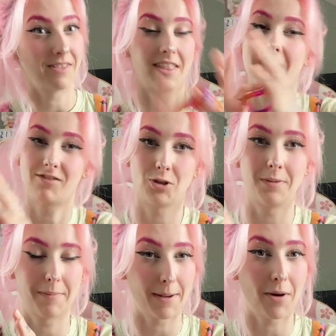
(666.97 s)
they told me
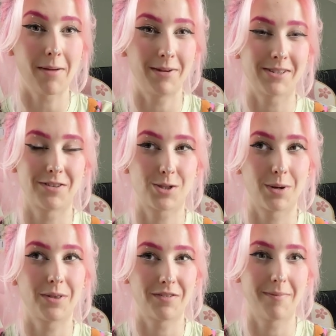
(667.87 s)
my appointment's on the
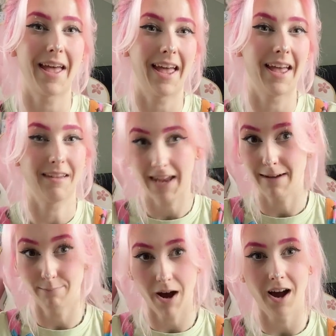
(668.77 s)
12th of May
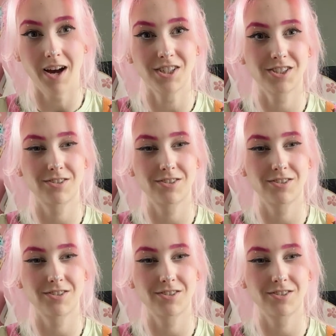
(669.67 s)
in March.